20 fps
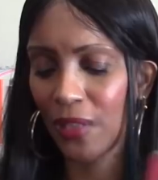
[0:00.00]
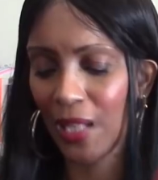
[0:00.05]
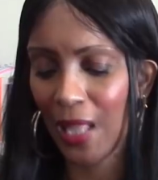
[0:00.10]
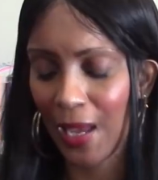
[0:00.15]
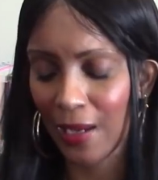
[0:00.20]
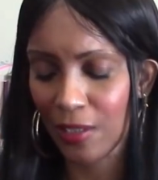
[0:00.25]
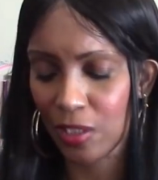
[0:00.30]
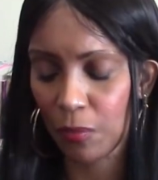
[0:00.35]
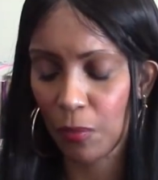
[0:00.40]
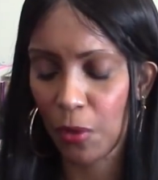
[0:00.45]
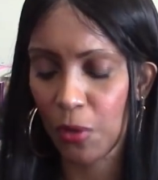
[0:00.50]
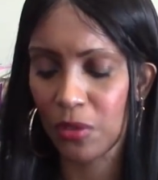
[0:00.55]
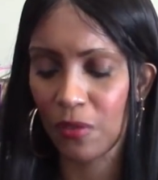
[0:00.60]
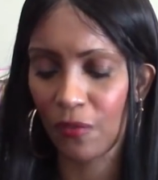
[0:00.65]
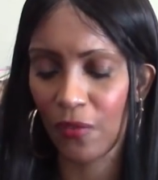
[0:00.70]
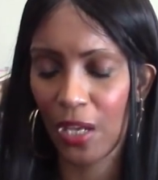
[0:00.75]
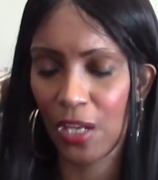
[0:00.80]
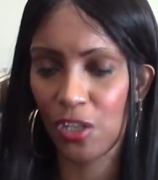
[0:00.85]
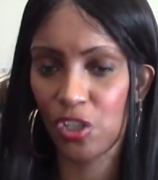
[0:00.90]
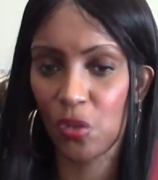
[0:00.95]
of lacked
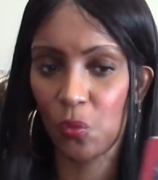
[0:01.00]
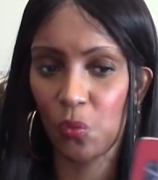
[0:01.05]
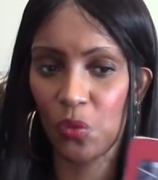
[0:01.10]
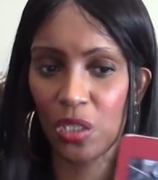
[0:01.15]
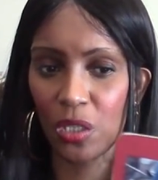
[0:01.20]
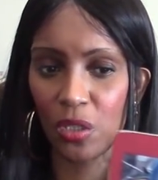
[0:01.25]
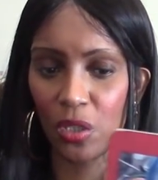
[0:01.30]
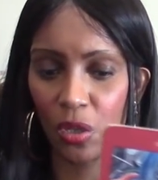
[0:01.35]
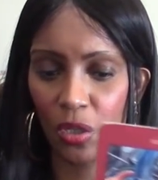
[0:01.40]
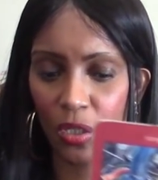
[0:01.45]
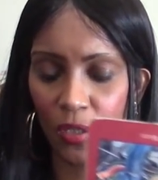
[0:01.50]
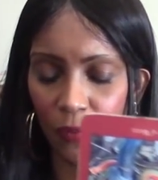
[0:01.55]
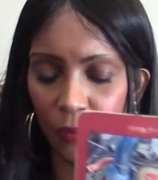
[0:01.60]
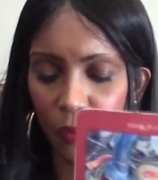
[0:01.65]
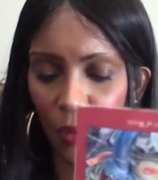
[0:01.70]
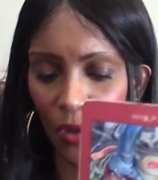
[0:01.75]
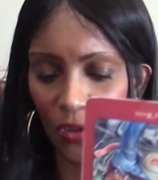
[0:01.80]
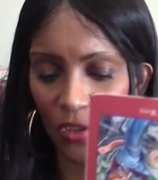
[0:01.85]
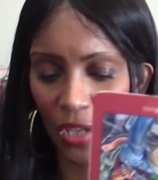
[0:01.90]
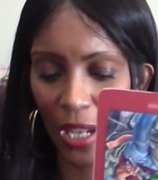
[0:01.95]
motivation with the Knight of
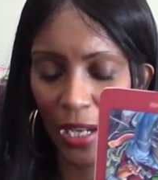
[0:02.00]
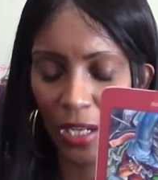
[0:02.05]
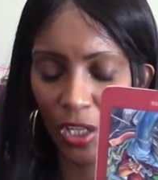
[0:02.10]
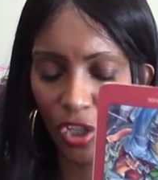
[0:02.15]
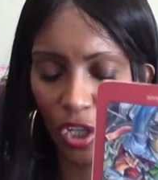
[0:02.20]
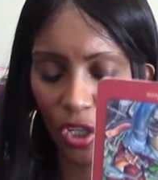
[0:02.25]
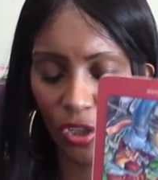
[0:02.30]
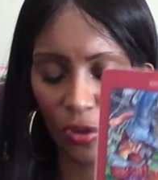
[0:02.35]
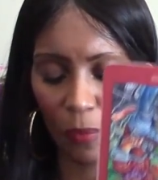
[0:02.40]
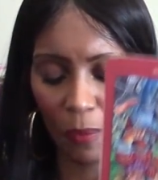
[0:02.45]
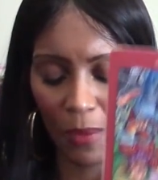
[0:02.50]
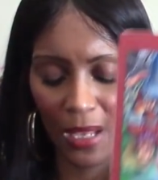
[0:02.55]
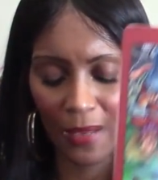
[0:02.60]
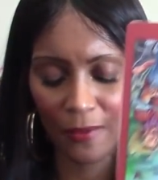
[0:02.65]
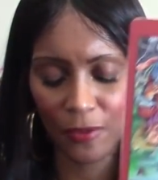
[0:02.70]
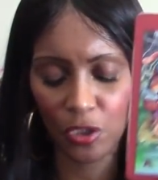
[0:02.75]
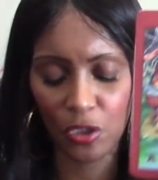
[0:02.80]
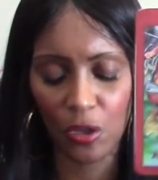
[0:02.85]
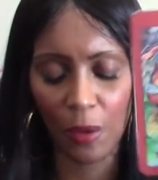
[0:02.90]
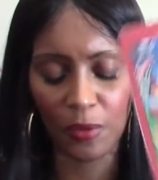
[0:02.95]
Wands energy. And you may
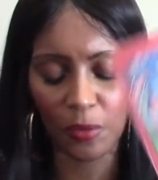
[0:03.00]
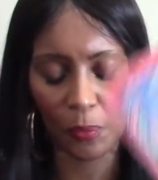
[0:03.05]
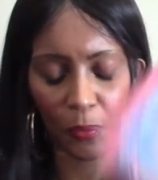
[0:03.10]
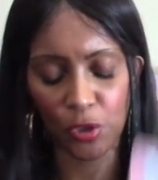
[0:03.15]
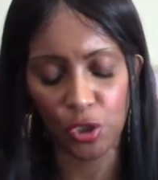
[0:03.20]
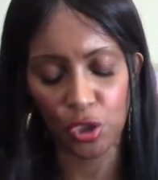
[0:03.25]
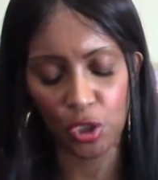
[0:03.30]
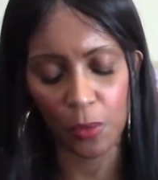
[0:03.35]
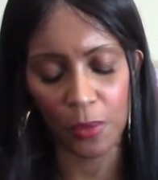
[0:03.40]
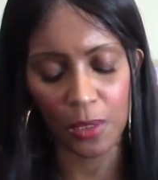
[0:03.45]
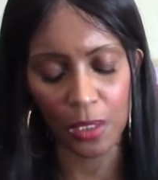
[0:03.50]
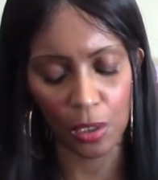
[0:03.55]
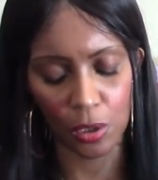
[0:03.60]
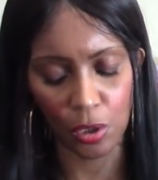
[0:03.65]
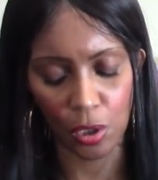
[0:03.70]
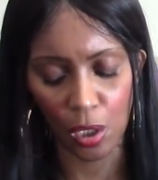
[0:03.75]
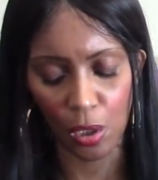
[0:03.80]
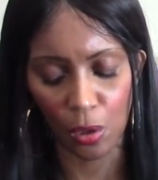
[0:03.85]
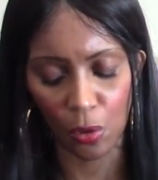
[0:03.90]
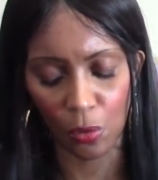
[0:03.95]
have stopped pursuing a
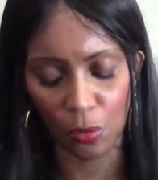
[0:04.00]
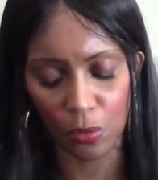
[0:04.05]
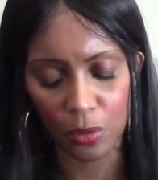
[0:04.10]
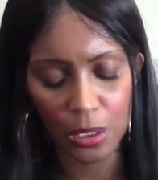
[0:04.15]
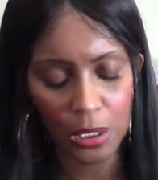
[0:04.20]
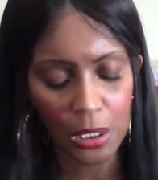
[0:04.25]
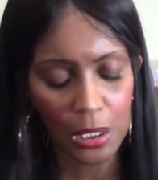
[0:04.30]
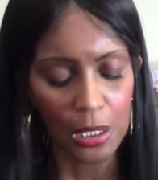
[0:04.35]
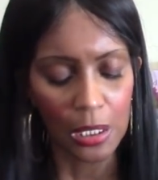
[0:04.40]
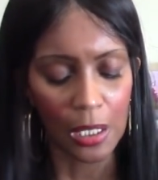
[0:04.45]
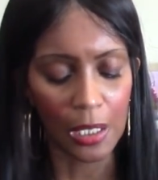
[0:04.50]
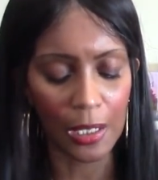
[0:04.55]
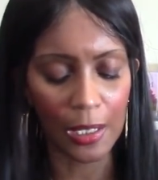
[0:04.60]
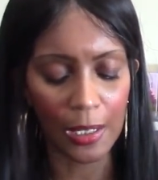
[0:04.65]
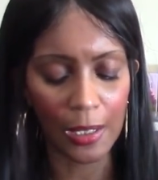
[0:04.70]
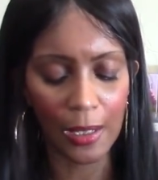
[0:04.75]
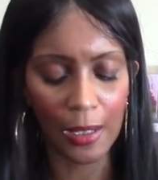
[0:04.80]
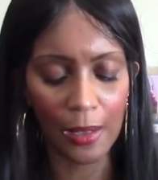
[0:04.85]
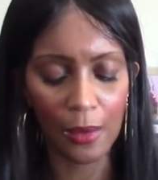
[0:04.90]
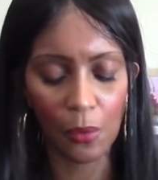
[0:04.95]
goal
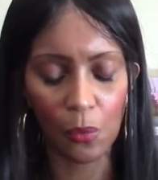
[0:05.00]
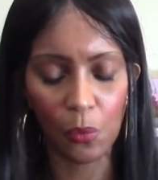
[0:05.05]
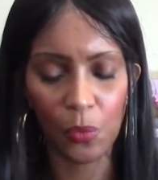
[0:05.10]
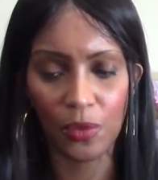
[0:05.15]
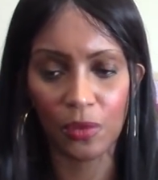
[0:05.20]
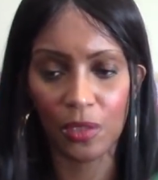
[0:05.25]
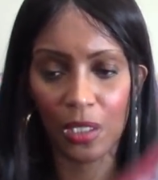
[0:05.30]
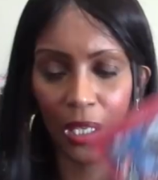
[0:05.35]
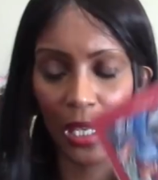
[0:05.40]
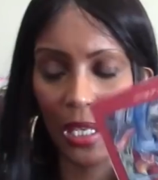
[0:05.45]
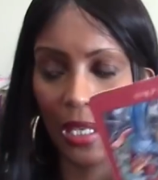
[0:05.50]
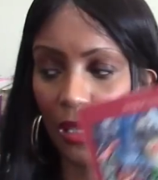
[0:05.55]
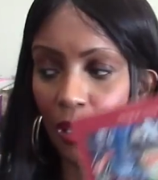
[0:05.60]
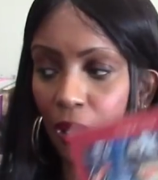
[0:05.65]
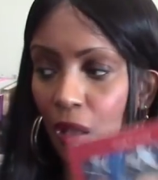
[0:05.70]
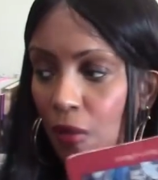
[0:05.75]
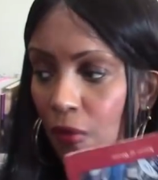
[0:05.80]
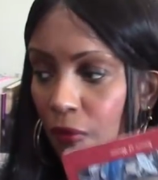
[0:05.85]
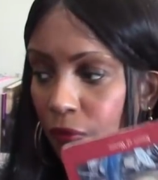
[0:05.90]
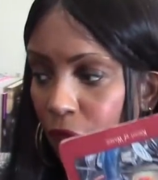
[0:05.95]
uh, with the
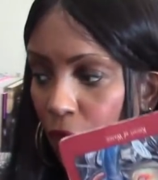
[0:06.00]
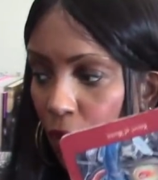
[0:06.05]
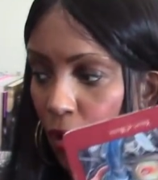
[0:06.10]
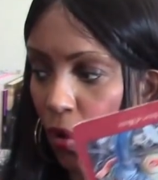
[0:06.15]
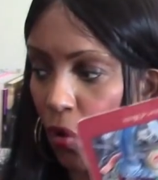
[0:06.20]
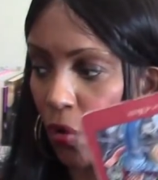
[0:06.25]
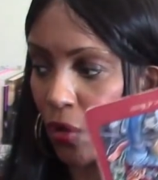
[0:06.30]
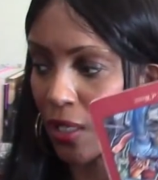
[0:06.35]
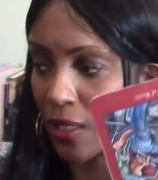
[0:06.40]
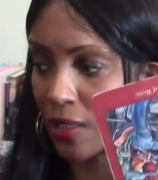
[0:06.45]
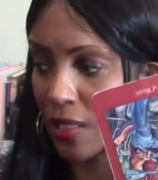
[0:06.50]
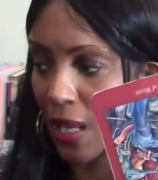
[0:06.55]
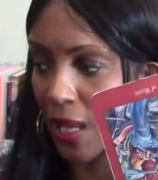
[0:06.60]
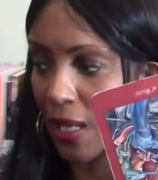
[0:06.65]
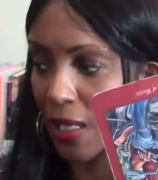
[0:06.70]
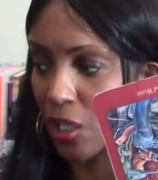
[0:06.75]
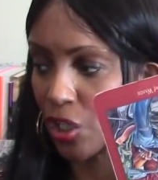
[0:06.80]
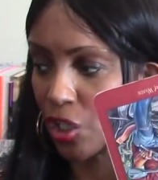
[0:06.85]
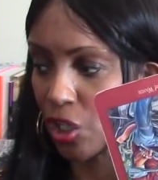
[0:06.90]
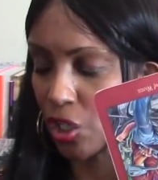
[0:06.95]
King of Coins
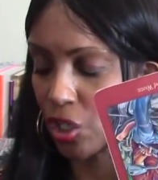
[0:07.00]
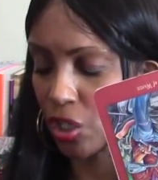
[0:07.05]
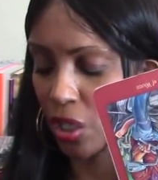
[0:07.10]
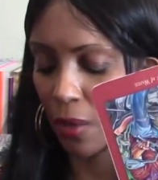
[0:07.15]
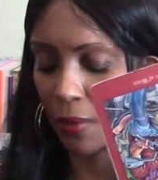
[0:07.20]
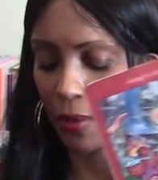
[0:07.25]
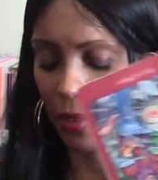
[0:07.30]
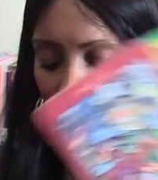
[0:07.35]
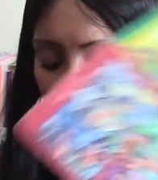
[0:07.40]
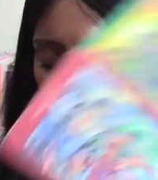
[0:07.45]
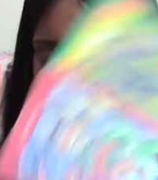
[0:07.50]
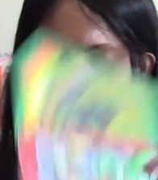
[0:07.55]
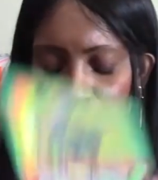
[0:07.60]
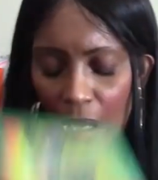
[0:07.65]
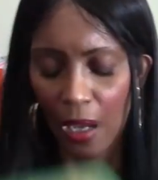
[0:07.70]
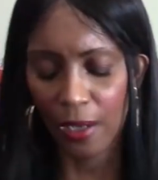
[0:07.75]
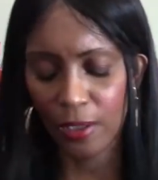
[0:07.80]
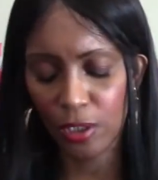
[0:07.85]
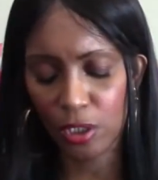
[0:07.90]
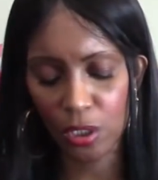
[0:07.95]
energy showing there.
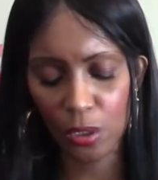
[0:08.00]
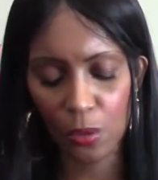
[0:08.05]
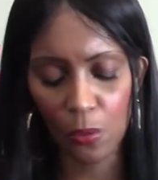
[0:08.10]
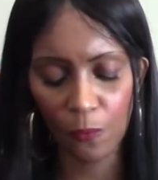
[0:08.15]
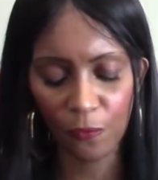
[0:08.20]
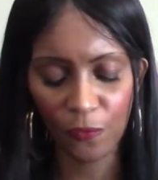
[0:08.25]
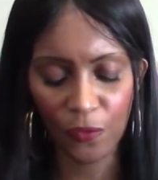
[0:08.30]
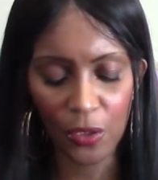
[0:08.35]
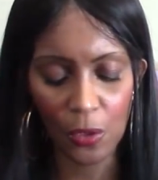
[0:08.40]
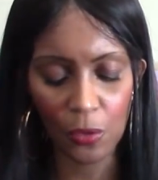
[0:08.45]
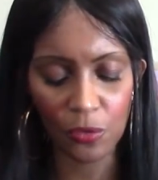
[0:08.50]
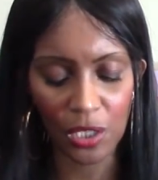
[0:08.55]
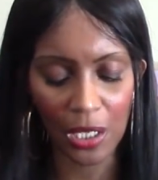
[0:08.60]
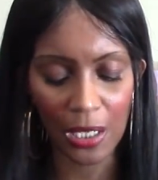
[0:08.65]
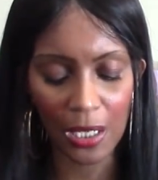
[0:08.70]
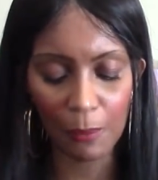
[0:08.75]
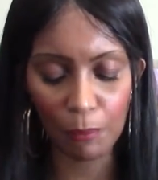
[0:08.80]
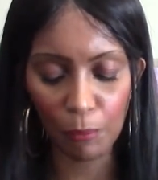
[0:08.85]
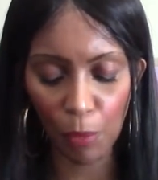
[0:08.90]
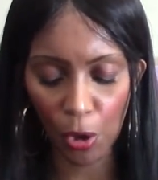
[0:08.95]
I do feel
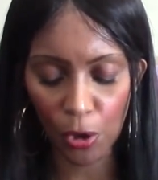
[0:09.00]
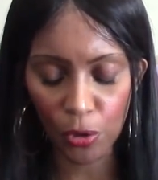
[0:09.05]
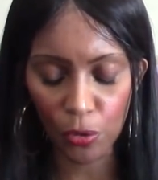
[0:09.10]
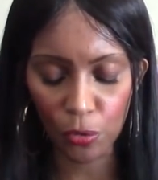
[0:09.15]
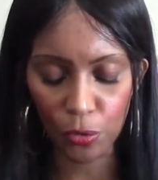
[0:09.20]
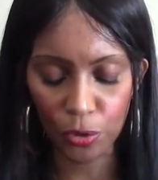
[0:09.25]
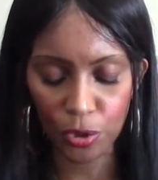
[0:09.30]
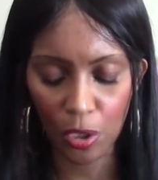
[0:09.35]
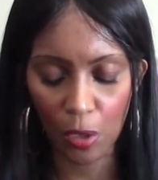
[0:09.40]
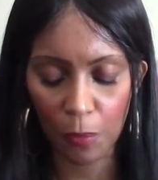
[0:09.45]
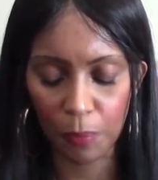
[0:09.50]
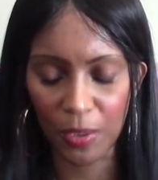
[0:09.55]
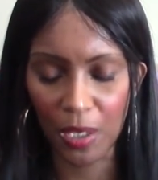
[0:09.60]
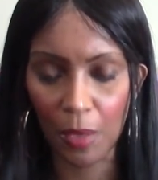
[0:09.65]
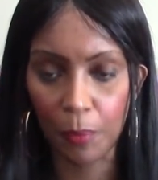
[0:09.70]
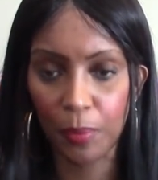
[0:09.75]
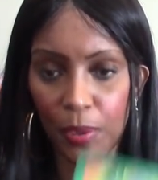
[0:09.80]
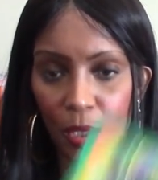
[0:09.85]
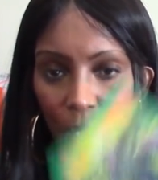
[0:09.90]
that it might also be a